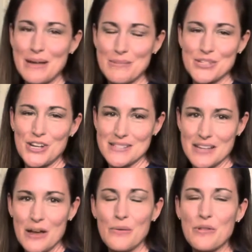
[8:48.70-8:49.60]
name is
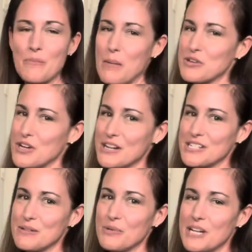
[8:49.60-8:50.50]
Jessica with Mama
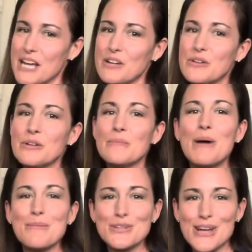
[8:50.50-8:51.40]
Shakti Prenatal.
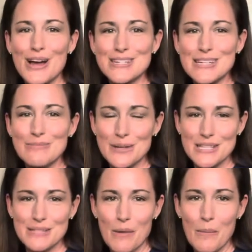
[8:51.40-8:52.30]
Mama Shakti
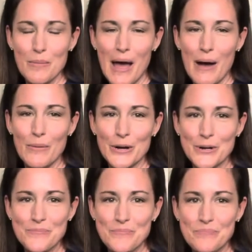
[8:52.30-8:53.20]
means Mama Power.